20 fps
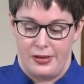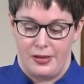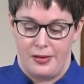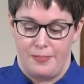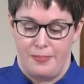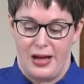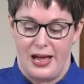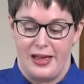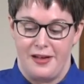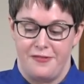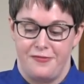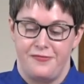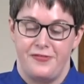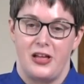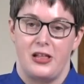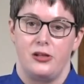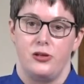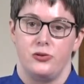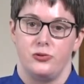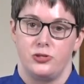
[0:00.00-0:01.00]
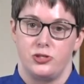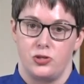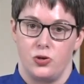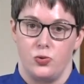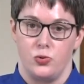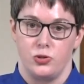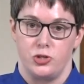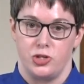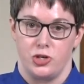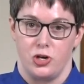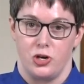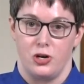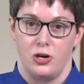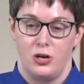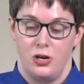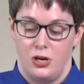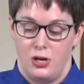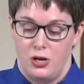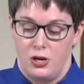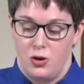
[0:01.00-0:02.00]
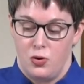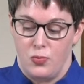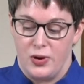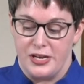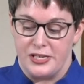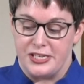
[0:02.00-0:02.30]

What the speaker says: by a fellow soldier when